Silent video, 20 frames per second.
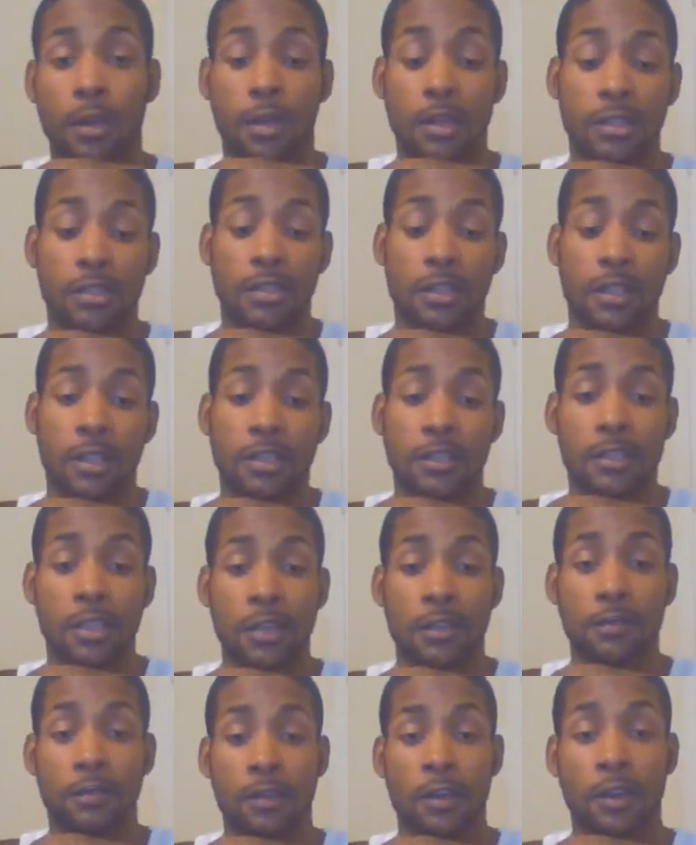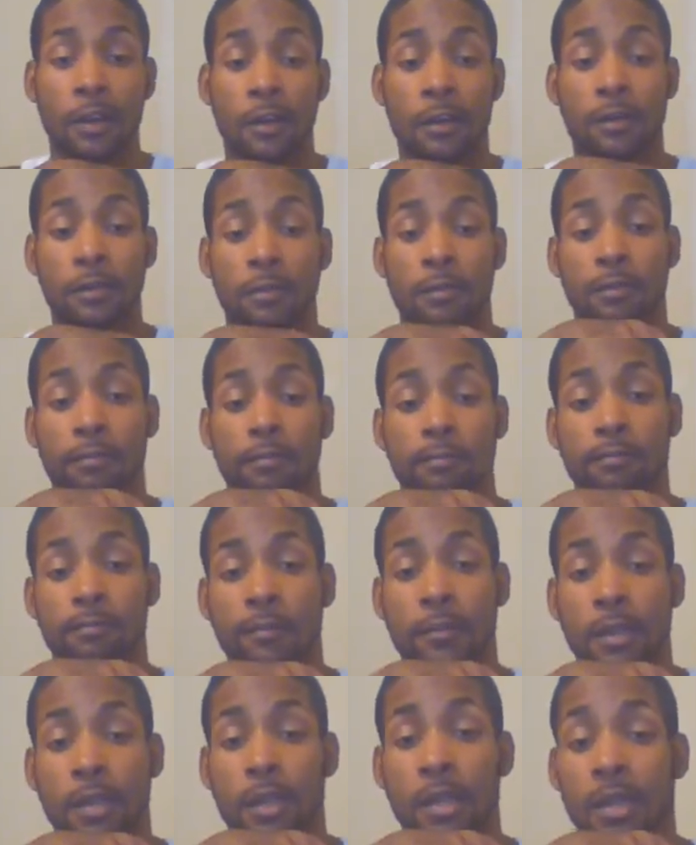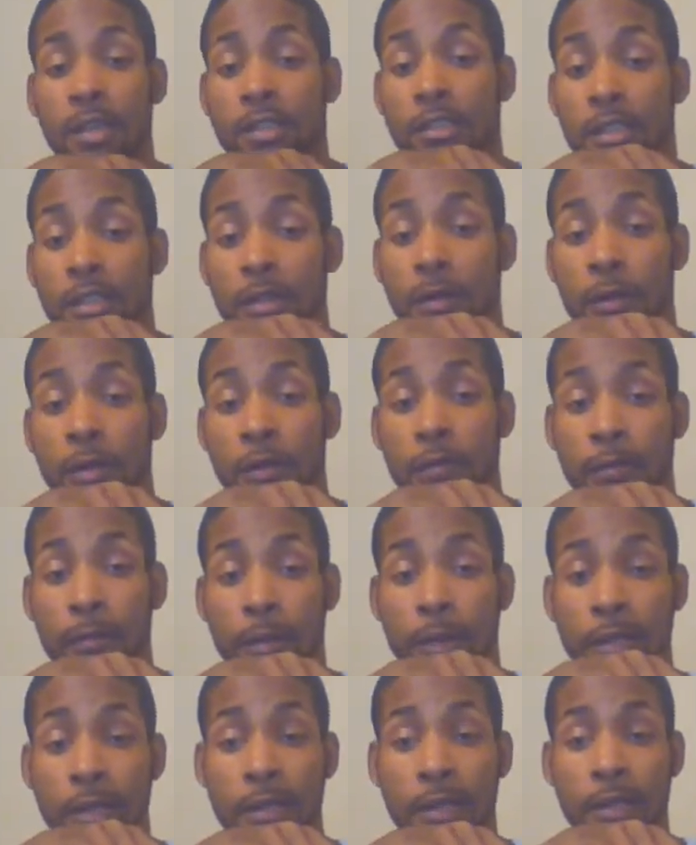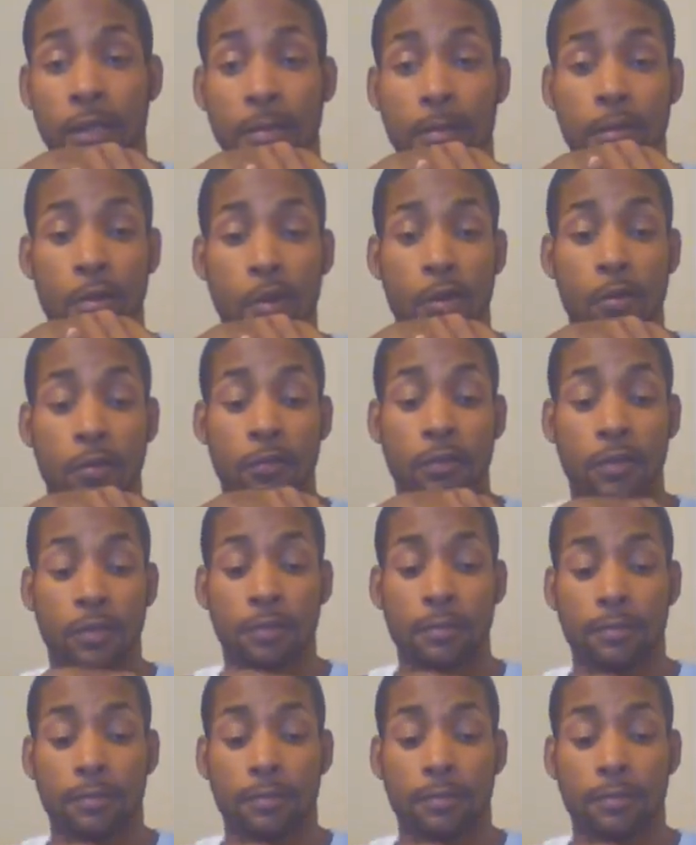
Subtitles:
Stay safe, y'all. Stay away from that damn COVID.